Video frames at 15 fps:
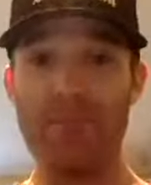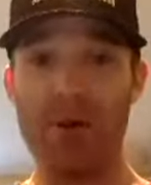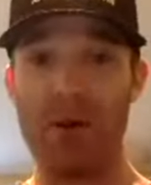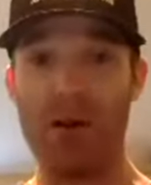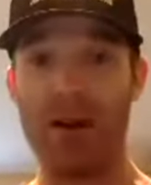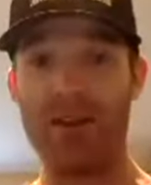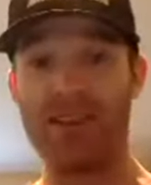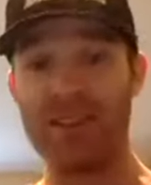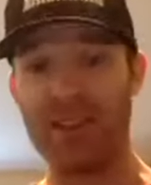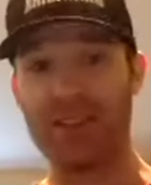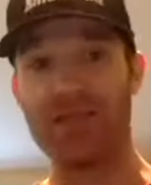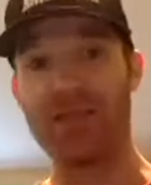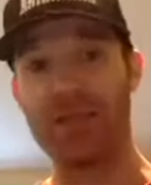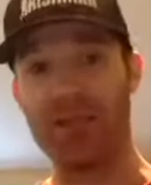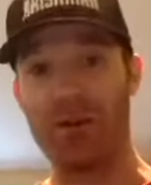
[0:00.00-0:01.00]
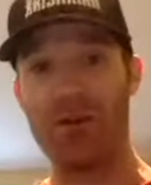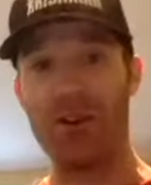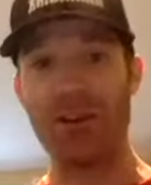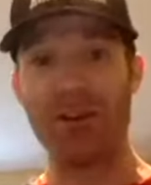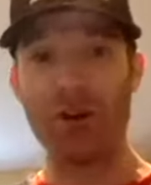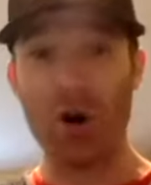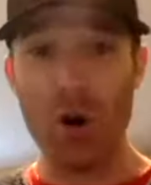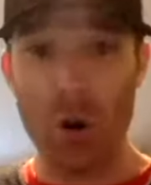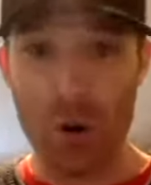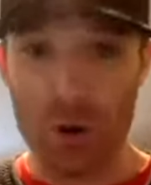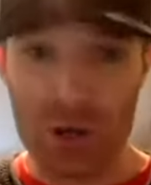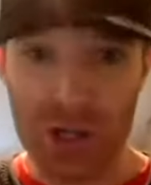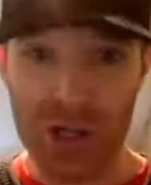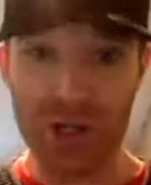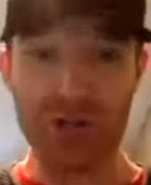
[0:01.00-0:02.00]
earning
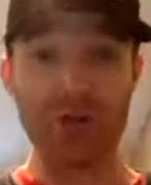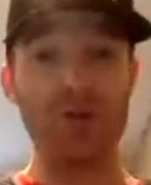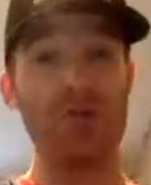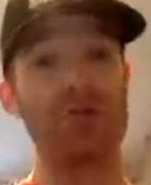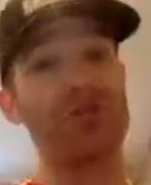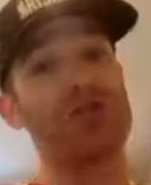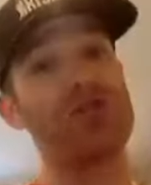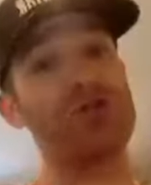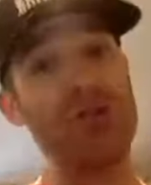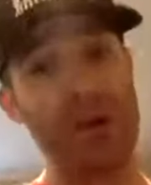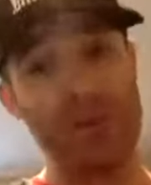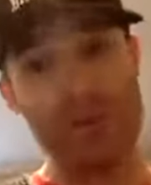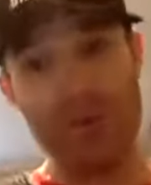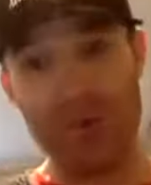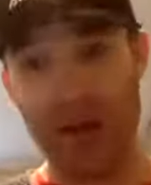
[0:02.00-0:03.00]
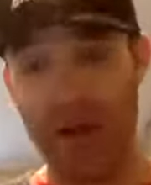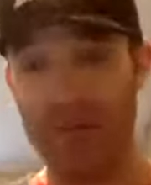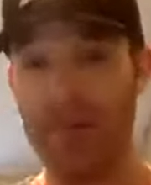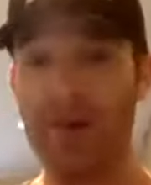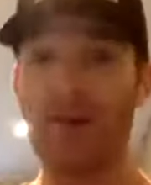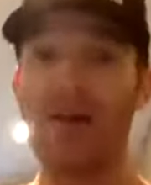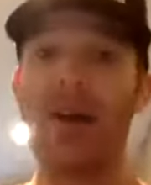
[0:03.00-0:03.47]
coach to coach you through that bootcamp,